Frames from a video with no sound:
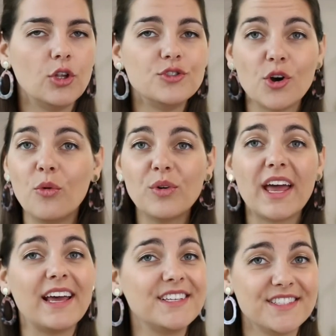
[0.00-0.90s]
Don't
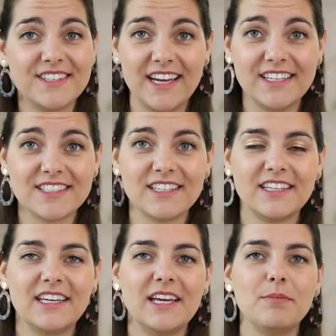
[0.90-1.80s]
hesitate,
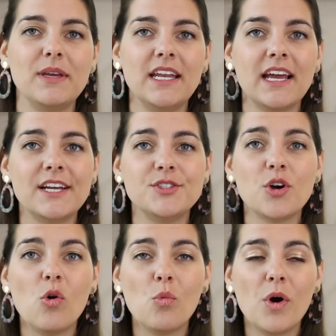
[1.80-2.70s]
meaning I
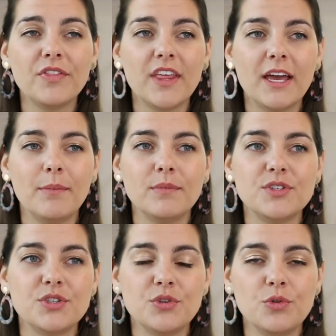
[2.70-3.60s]
don't want them
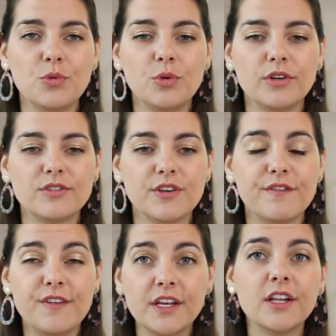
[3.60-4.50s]
to
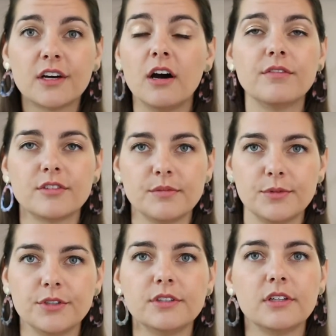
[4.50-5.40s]
feel
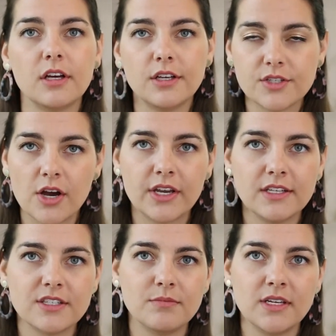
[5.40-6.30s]
uncomfortable talking
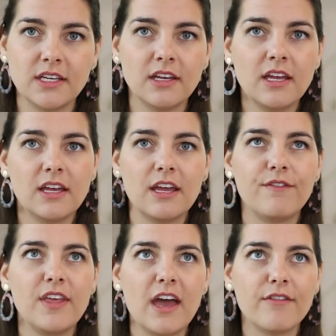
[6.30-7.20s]
to me if
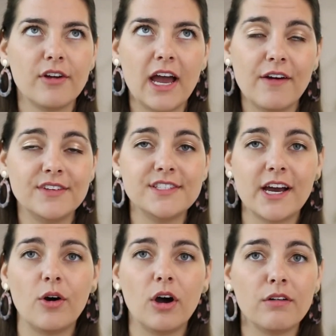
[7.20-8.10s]
they ever have a
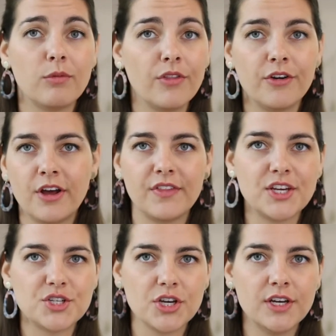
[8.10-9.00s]
doubt of whether or not they
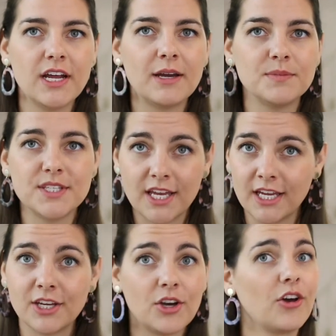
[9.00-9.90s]
should. I'm
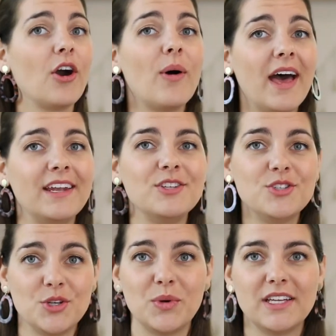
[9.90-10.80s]
saying, go ahead and
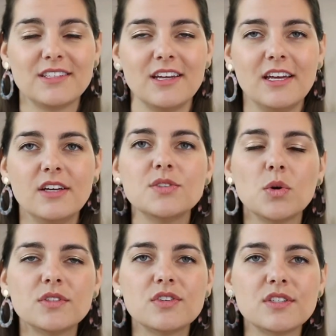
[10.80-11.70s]
do it. So
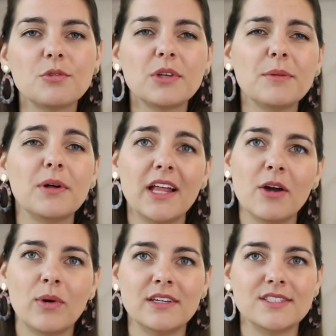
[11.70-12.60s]
it's just a really
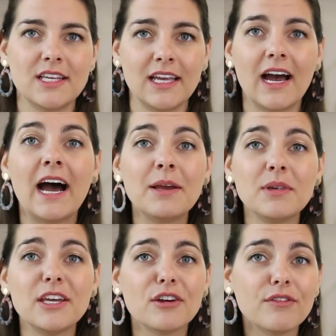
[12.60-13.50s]
polite way to say, I'm
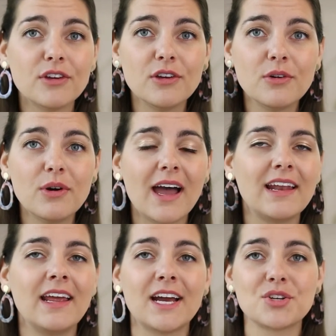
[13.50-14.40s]
here for you and
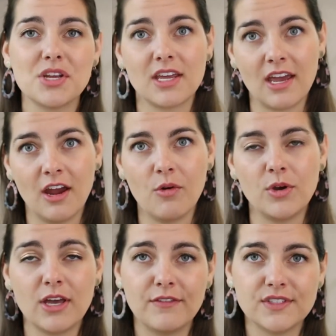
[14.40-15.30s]
I actually care
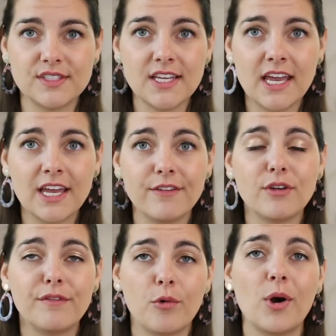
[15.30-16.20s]
what you have to say if
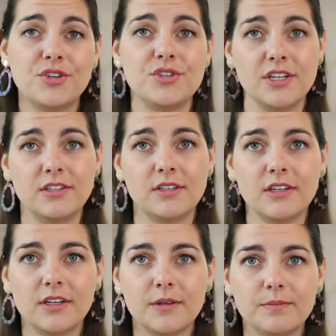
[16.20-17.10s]
you have a question.
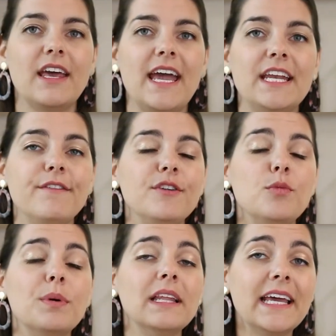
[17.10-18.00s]
And if you
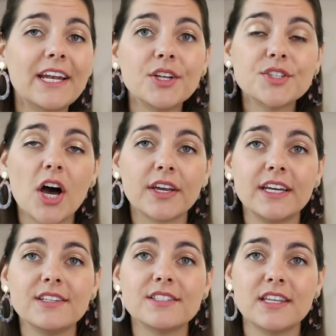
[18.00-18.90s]
plan on
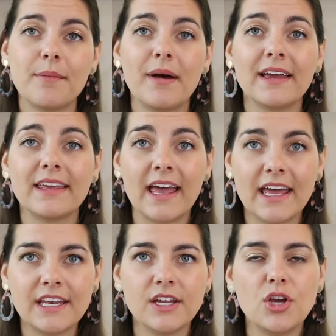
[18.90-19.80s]
talking to them
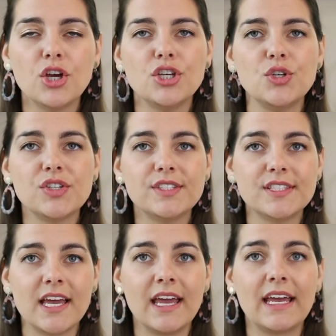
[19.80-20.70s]
again, you should
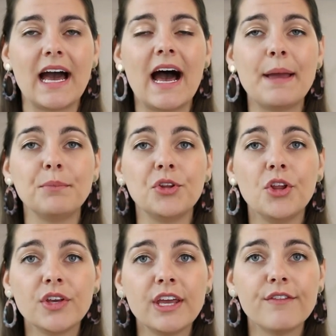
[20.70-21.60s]
say, I'm
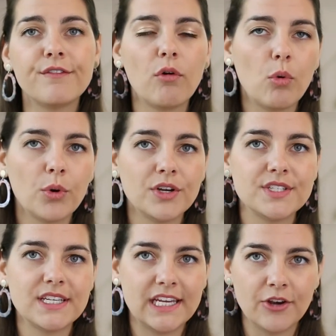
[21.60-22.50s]
looking forward
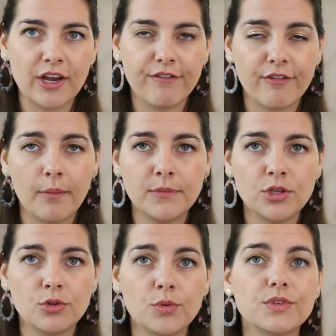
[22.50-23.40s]
to hearing from
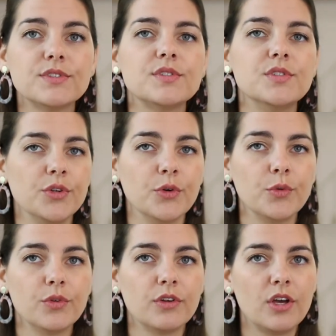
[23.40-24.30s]
you
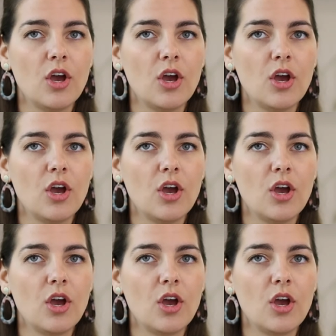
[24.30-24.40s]
soon.